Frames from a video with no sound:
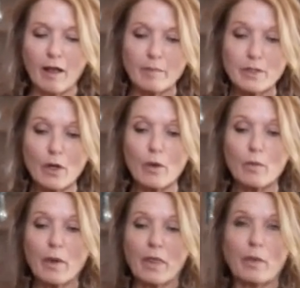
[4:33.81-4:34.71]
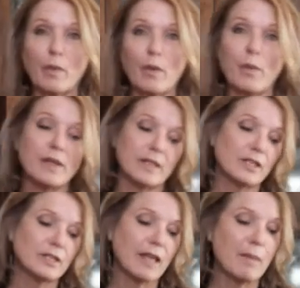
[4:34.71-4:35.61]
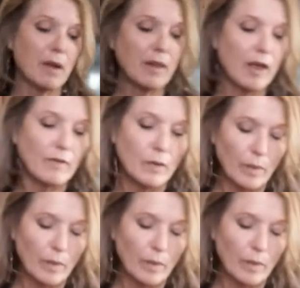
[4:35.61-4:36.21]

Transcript: so with the ones that just came out of the oven,